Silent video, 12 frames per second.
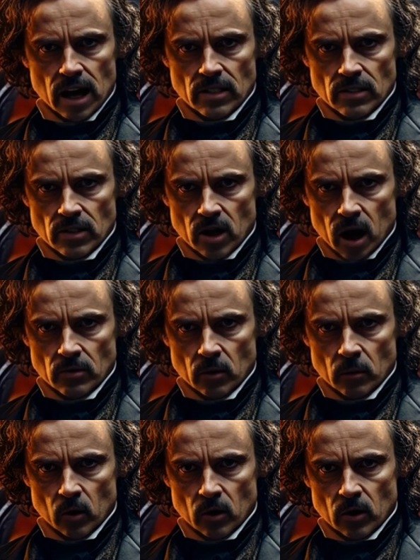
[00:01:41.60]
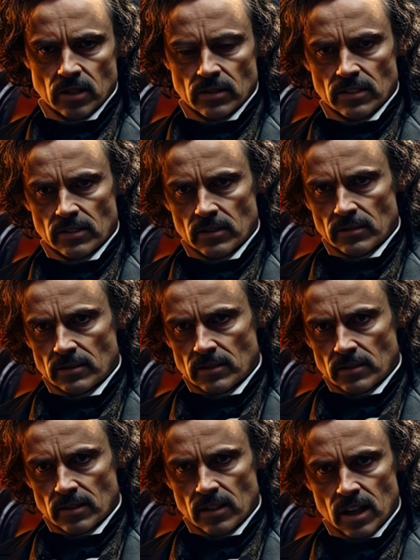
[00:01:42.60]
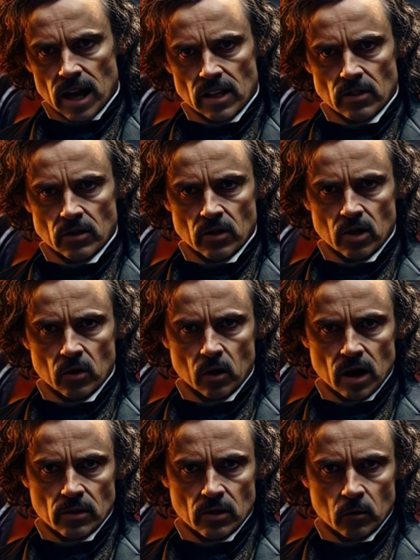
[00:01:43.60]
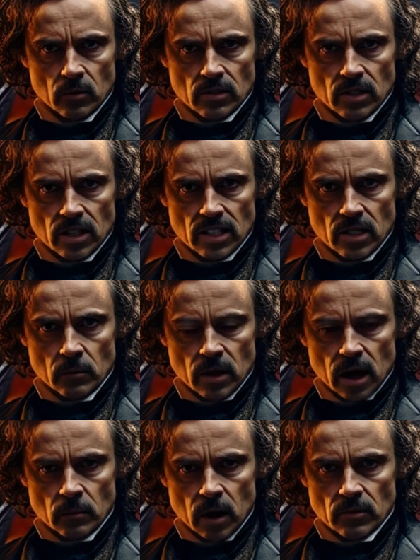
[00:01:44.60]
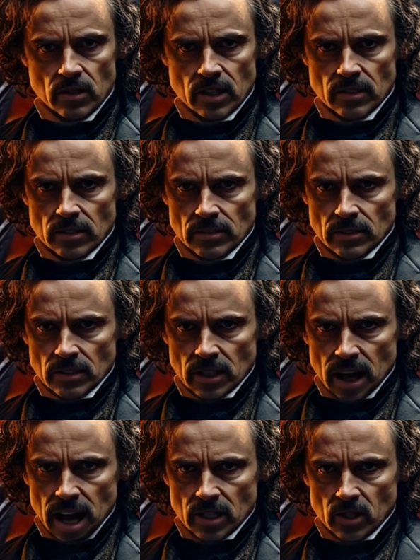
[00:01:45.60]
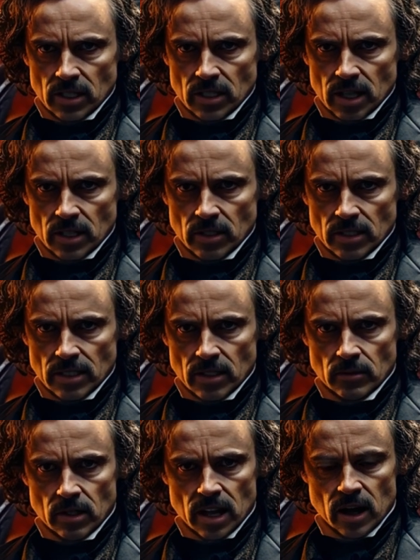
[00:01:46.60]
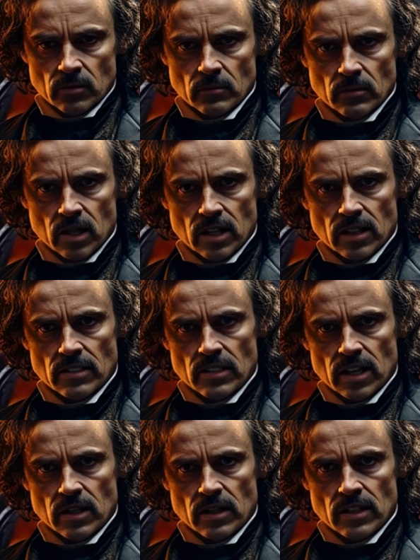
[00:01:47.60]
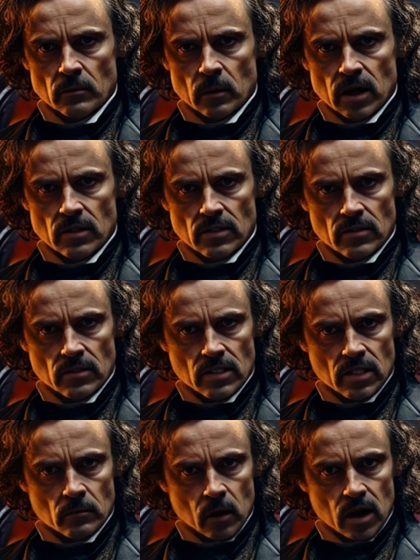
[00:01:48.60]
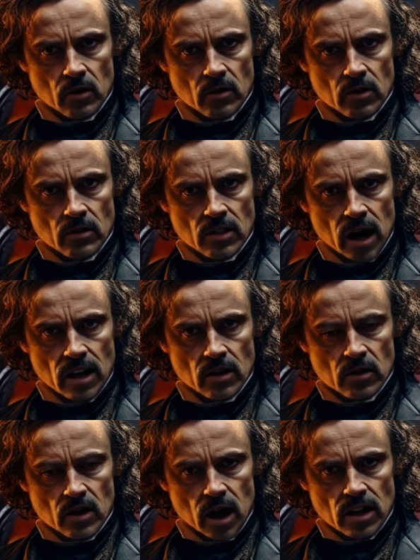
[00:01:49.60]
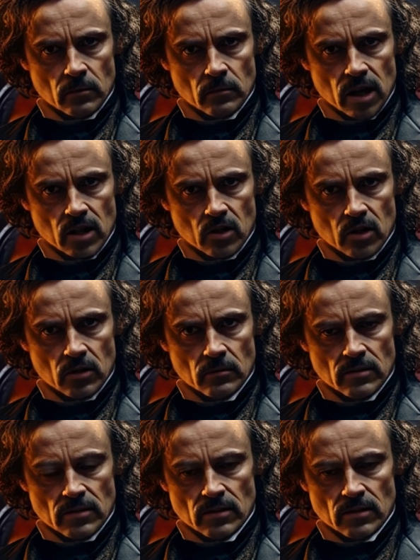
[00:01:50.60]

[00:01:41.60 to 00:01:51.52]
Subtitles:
As the novel progresses, Hester's strength and resilience become evident as she seeks to live a life of dignity and independence despite her societal condemnation.